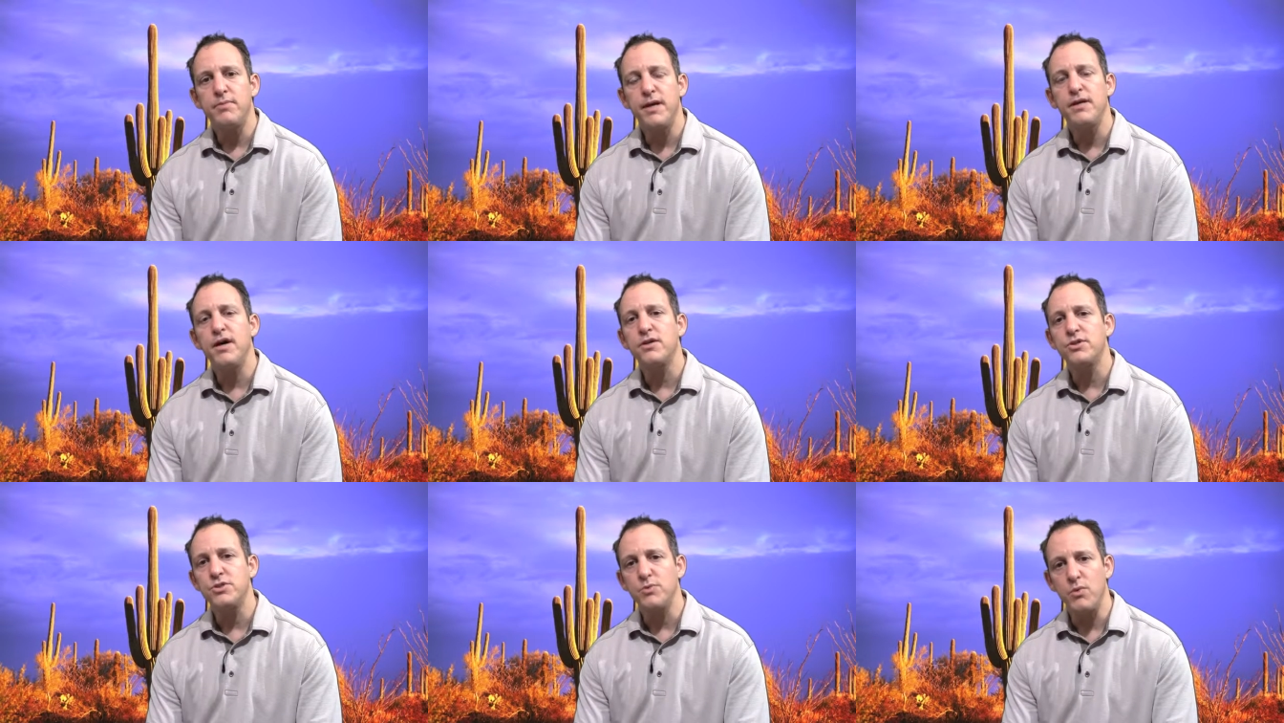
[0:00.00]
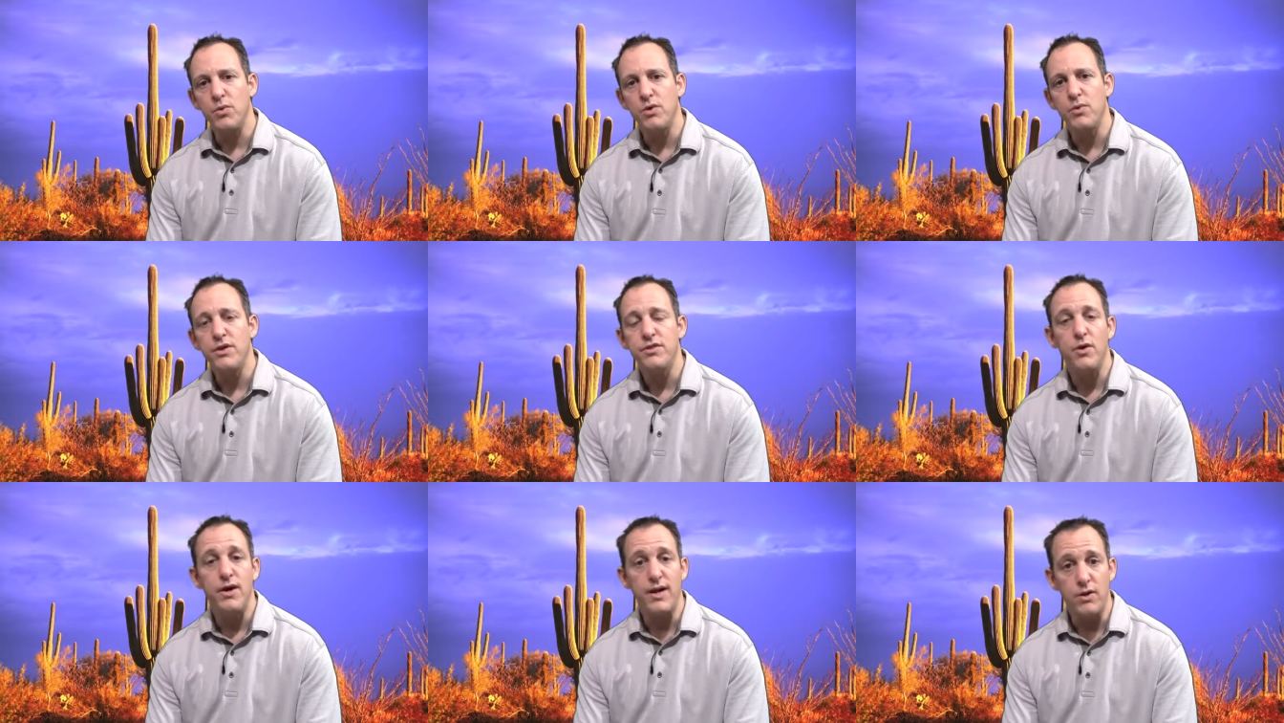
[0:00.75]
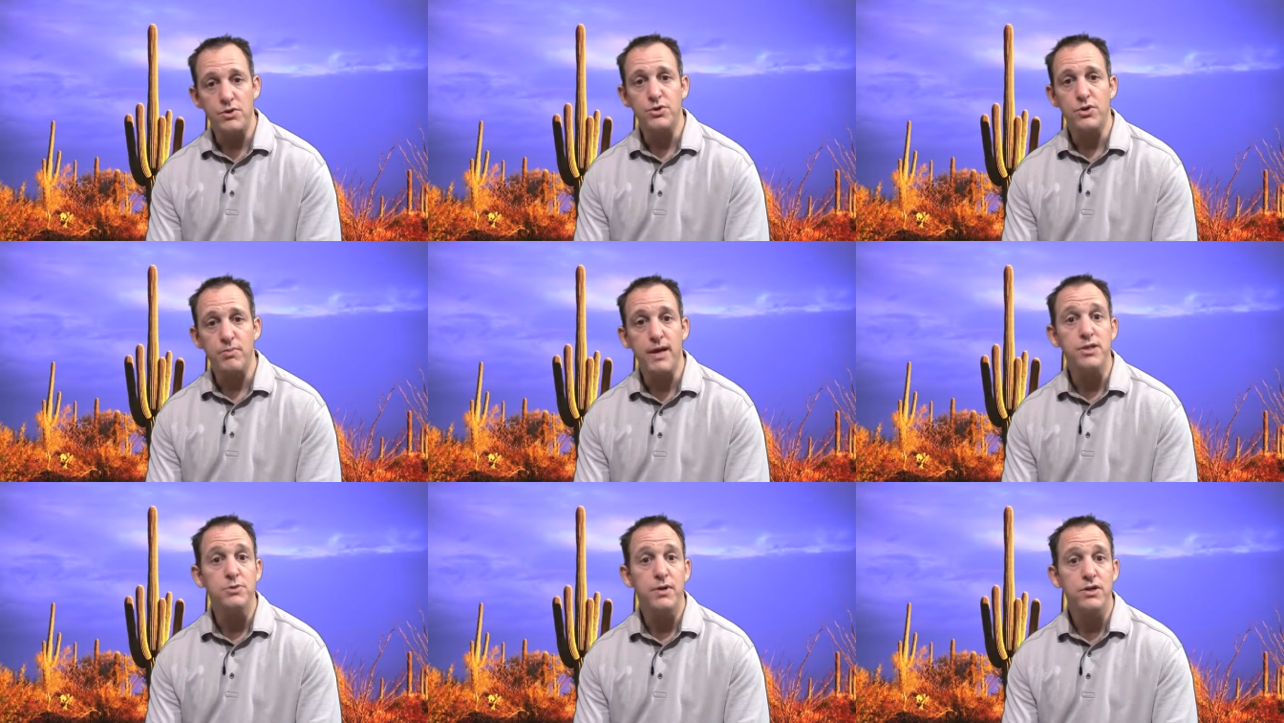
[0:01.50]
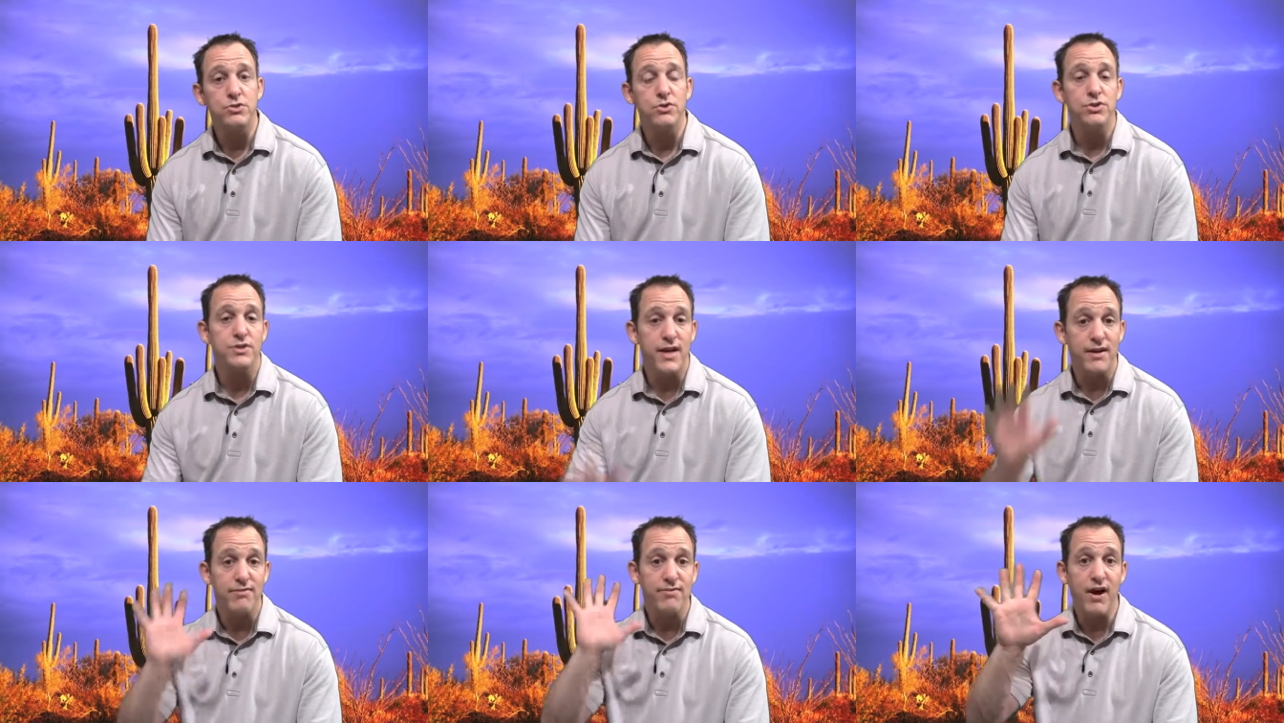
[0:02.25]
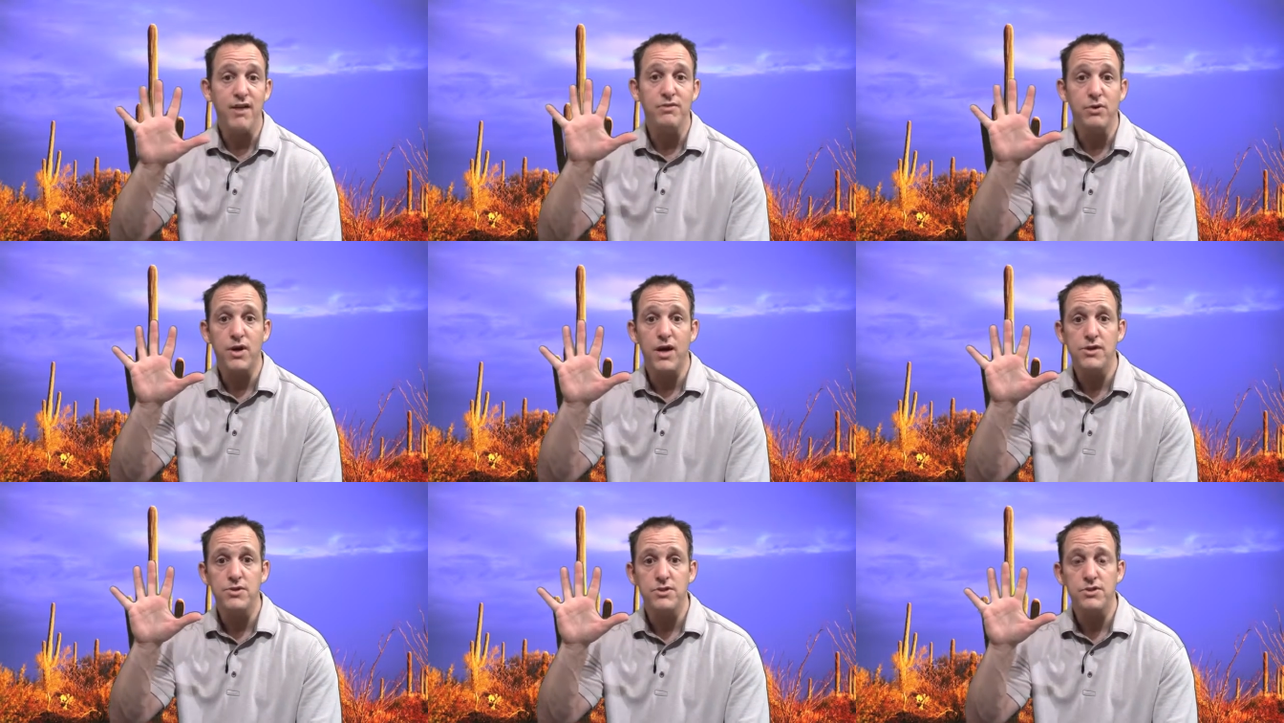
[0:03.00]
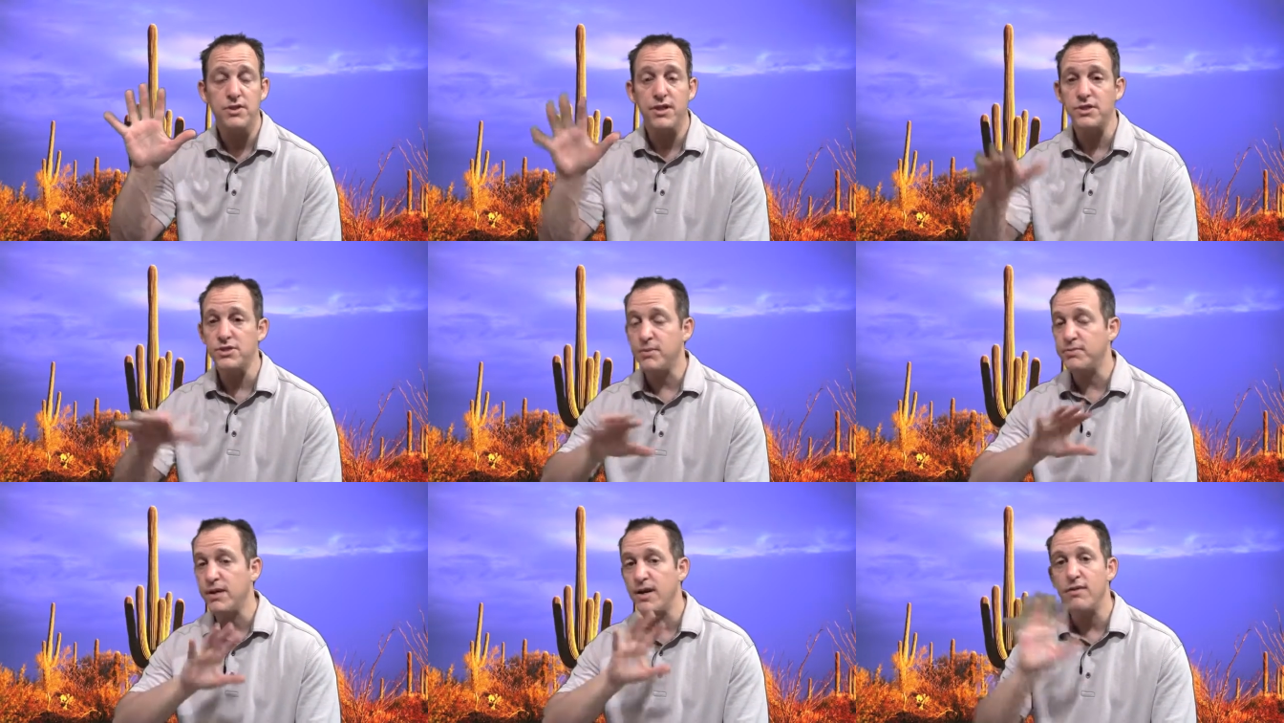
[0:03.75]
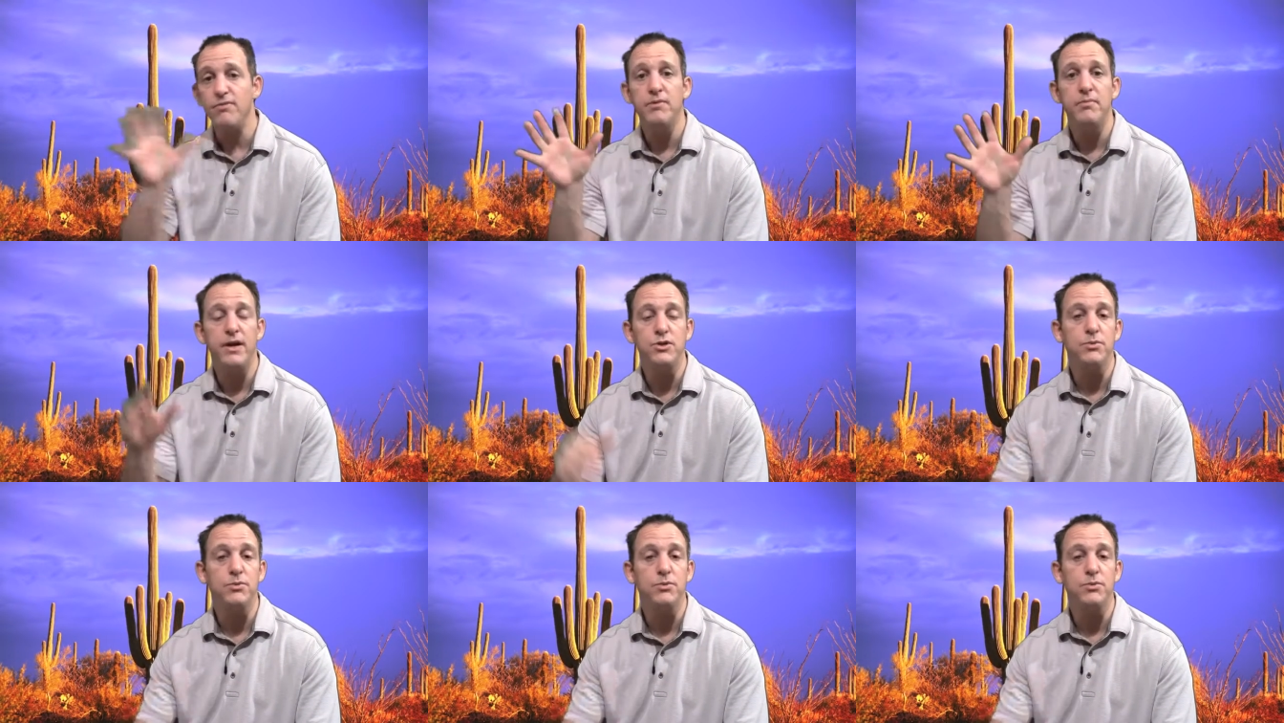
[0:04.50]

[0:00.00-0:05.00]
doctors that we work with are at Arizona Pain Specialists. They have 5 locations. They accept every major